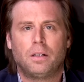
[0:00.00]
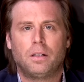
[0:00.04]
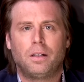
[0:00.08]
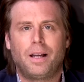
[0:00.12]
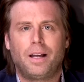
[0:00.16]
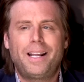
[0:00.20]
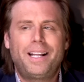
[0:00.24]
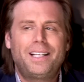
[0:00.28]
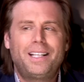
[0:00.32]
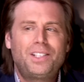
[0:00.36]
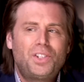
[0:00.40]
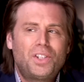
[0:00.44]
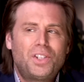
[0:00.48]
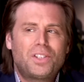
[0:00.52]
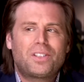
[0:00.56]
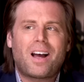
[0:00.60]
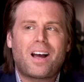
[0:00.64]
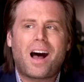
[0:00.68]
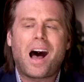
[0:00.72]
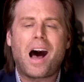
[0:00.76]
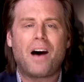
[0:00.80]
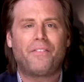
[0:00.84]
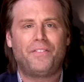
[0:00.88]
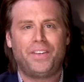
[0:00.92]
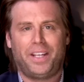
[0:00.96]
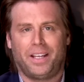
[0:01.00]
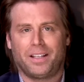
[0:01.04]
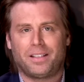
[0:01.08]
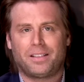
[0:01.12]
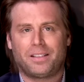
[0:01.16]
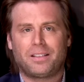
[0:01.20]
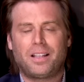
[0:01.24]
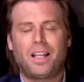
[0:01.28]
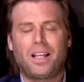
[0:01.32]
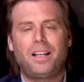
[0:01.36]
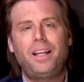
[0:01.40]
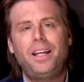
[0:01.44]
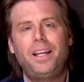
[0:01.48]
And it's just obvious
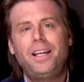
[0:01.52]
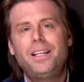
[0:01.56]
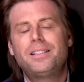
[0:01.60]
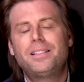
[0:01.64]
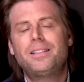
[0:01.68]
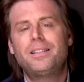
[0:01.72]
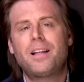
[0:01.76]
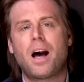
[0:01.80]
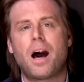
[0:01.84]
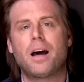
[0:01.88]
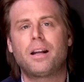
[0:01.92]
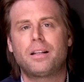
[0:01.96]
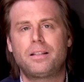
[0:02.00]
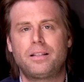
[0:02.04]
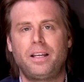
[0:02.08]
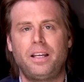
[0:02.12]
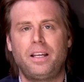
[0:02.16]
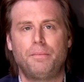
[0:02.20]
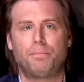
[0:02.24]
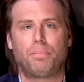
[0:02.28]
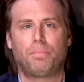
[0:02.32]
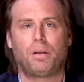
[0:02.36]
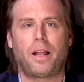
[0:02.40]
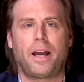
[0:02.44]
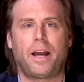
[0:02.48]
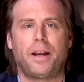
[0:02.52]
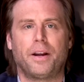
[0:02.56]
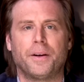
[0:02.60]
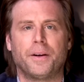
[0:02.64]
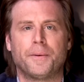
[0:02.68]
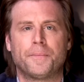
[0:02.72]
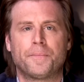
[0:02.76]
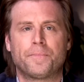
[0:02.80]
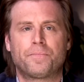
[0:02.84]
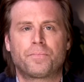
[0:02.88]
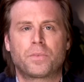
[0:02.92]
that he's not a team player.